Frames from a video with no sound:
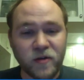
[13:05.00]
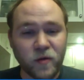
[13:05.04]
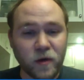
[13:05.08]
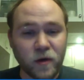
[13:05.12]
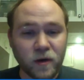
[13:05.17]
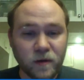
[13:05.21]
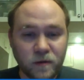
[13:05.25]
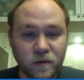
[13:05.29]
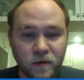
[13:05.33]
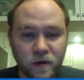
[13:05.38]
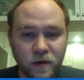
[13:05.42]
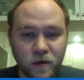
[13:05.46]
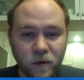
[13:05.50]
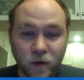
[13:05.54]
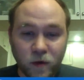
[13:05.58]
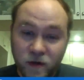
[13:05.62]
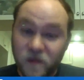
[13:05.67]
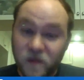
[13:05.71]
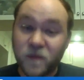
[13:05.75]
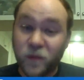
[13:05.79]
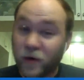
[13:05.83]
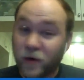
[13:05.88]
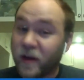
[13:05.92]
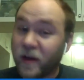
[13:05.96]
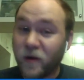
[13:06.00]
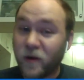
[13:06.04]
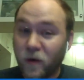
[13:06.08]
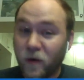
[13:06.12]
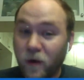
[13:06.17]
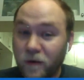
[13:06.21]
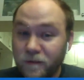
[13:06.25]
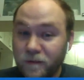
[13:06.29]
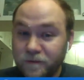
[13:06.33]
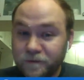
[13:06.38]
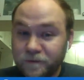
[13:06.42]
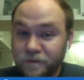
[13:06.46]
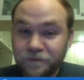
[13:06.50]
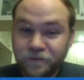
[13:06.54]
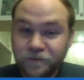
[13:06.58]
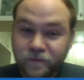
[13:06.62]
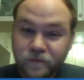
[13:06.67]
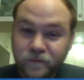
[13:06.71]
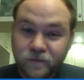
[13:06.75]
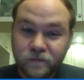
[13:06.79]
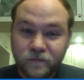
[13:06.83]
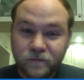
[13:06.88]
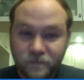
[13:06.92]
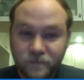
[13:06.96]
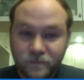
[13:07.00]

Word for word: door. Oh yeah, it was very cool